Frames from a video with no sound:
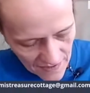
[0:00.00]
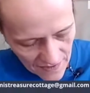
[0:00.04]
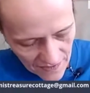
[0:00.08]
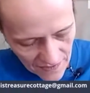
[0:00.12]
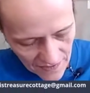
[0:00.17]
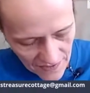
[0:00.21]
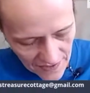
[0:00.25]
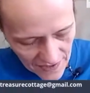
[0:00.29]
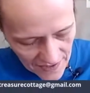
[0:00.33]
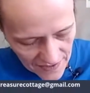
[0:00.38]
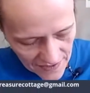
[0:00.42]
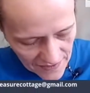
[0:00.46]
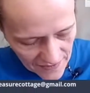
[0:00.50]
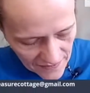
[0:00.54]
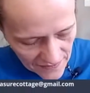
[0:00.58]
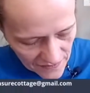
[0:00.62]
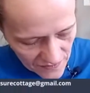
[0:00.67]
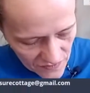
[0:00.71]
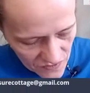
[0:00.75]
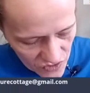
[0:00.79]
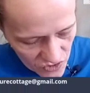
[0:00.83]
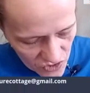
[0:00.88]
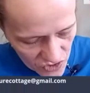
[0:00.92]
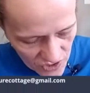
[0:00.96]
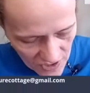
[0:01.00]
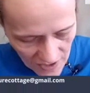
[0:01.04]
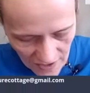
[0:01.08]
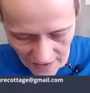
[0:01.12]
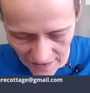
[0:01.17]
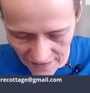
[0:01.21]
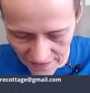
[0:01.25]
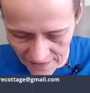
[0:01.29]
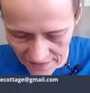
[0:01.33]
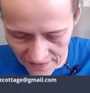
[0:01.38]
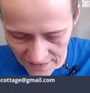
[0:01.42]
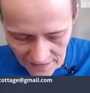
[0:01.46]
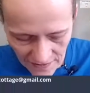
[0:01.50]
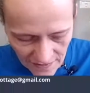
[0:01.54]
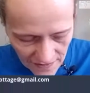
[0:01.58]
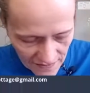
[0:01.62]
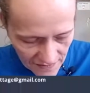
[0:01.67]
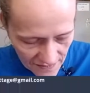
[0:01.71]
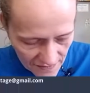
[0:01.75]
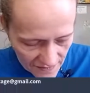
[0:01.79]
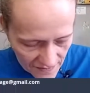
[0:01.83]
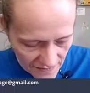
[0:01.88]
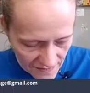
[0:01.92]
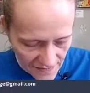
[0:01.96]
that is just
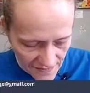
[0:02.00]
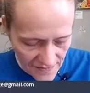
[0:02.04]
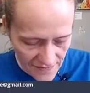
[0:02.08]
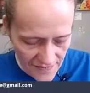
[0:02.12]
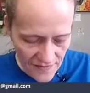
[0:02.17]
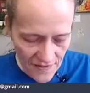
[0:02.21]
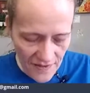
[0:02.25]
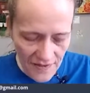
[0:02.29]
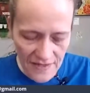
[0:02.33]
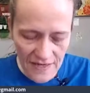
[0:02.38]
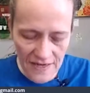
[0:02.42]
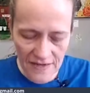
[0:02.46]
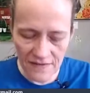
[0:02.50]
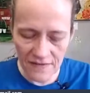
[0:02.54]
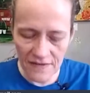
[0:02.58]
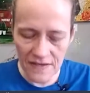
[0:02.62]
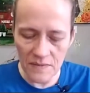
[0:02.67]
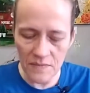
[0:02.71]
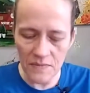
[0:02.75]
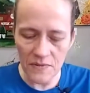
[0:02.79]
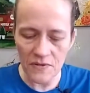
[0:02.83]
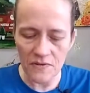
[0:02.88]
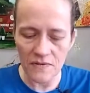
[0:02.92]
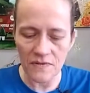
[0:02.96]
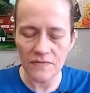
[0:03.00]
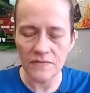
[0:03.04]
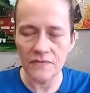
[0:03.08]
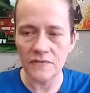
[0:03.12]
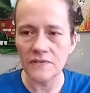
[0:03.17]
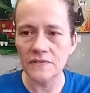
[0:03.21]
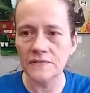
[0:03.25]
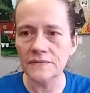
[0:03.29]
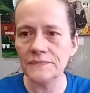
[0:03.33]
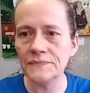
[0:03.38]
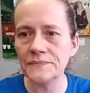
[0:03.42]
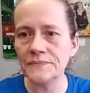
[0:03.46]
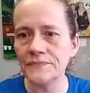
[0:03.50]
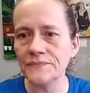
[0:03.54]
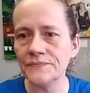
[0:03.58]
stunningly beautiful.